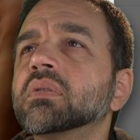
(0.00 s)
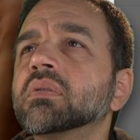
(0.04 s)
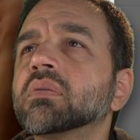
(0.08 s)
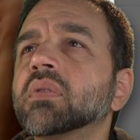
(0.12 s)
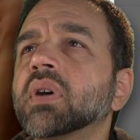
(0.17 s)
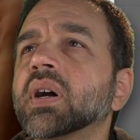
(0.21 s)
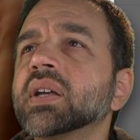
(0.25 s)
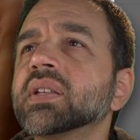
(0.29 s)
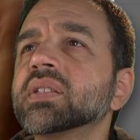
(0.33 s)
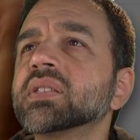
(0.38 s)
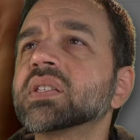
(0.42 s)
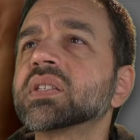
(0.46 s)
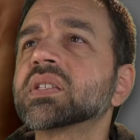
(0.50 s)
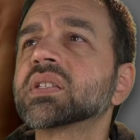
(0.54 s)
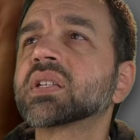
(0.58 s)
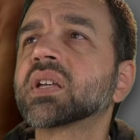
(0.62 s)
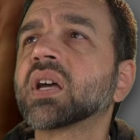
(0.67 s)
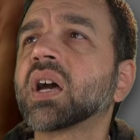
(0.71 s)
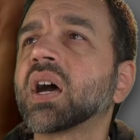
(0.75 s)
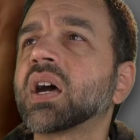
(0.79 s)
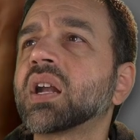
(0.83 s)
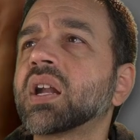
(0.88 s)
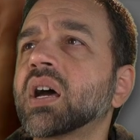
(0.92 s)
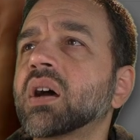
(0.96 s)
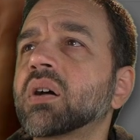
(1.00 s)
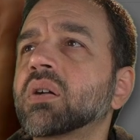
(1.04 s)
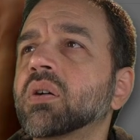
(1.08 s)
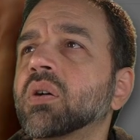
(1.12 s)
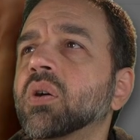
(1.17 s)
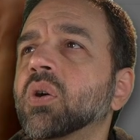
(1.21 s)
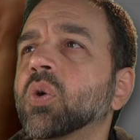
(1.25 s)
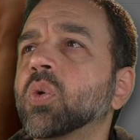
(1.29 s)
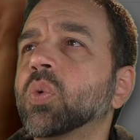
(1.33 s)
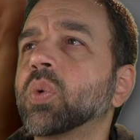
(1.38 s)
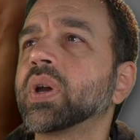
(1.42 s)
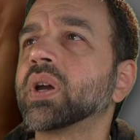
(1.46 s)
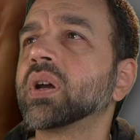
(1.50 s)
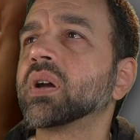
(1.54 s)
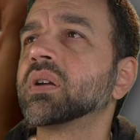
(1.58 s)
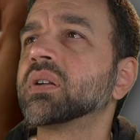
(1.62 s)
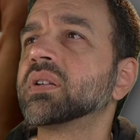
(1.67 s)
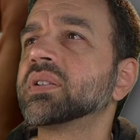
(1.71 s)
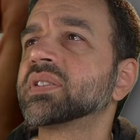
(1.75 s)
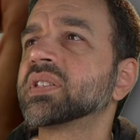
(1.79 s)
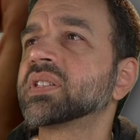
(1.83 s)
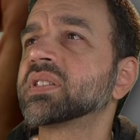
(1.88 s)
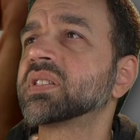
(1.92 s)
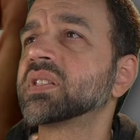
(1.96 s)
Why is this cut out all weird?
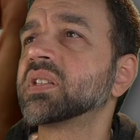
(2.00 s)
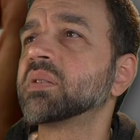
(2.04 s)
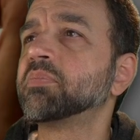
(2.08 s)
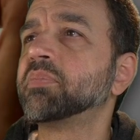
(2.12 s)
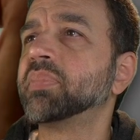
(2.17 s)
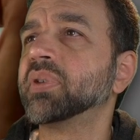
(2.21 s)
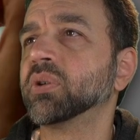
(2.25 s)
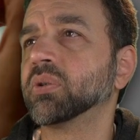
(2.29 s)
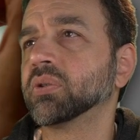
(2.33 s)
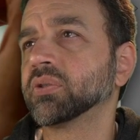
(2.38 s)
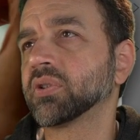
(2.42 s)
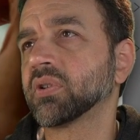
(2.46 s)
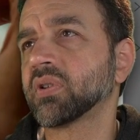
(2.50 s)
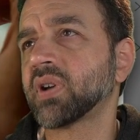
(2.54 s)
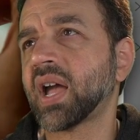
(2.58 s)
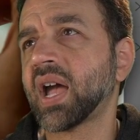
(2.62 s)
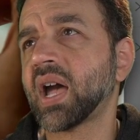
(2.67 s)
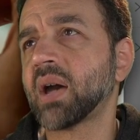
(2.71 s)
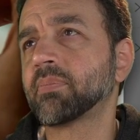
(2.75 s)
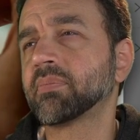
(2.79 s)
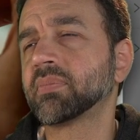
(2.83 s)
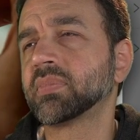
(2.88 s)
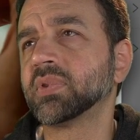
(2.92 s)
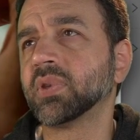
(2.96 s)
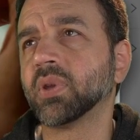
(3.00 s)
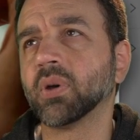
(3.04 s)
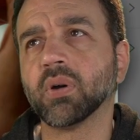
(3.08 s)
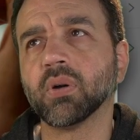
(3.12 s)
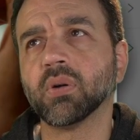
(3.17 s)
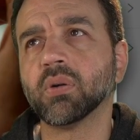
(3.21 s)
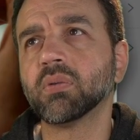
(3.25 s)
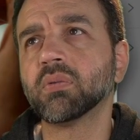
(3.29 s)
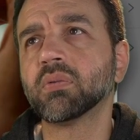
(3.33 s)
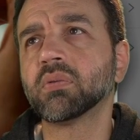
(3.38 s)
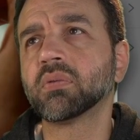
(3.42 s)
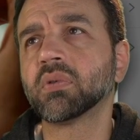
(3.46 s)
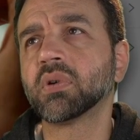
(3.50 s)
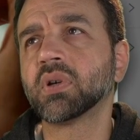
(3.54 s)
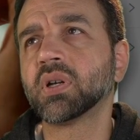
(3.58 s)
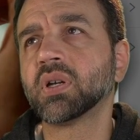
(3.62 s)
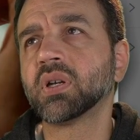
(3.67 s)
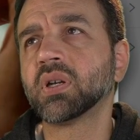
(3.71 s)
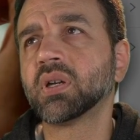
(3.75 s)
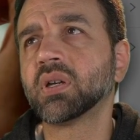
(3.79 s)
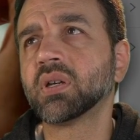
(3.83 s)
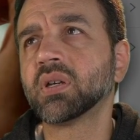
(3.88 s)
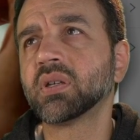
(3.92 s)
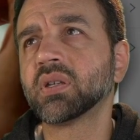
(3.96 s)
Is this the Builder app? No,
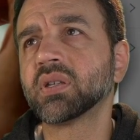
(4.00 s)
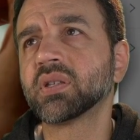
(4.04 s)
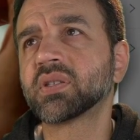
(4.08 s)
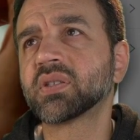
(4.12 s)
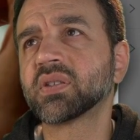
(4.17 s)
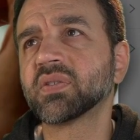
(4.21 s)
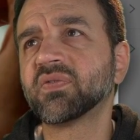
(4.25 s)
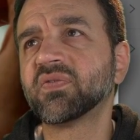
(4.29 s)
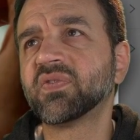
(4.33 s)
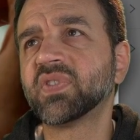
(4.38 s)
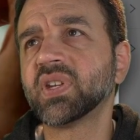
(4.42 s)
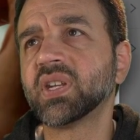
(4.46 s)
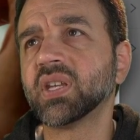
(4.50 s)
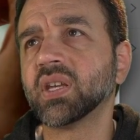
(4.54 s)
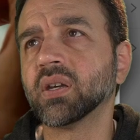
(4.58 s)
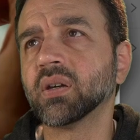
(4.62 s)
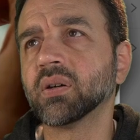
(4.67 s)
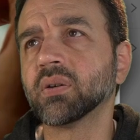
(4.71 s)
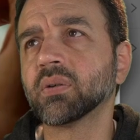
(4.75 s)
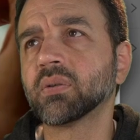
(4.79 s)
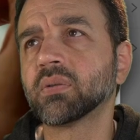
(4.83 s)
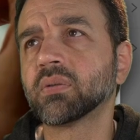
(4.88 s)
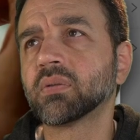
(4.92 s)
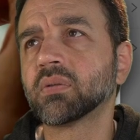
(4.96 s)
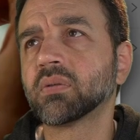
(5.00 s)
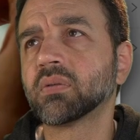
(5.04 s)
it's a video.